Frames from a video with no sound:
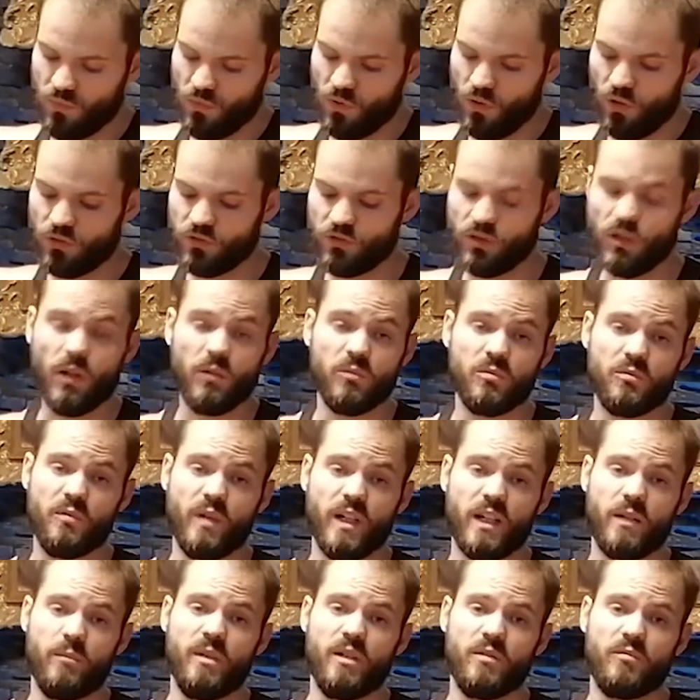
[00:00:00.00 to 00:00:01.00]
Also, I would
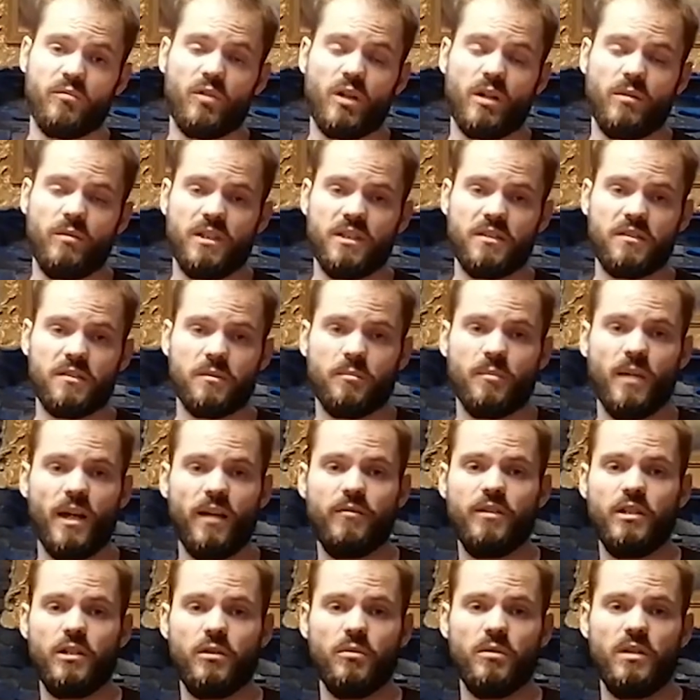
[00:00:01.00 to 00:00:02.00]
recommend wearing some
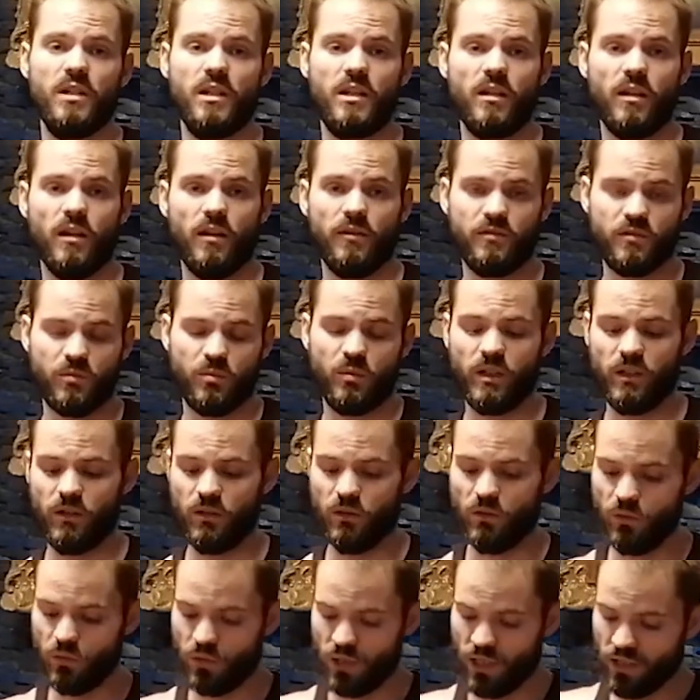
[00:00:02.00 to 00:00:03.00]
heavy-duty gloves when you
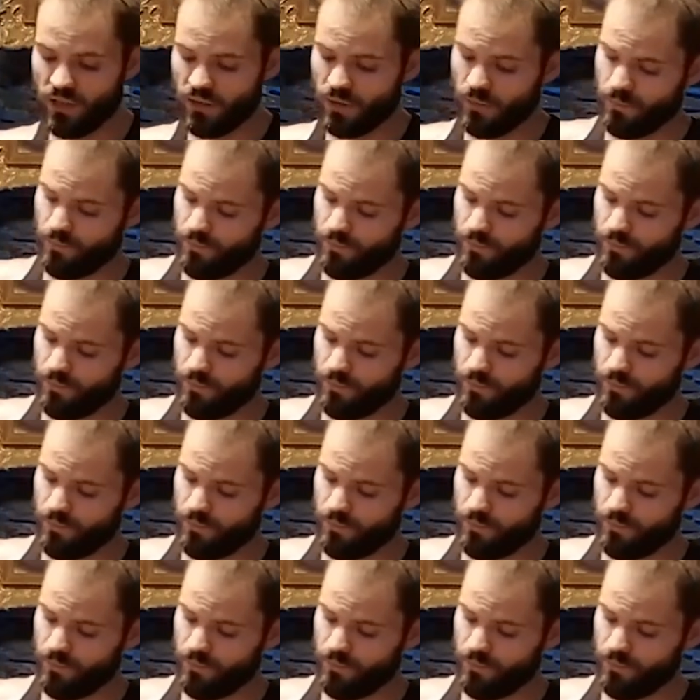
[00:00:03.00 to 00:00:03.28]
do that.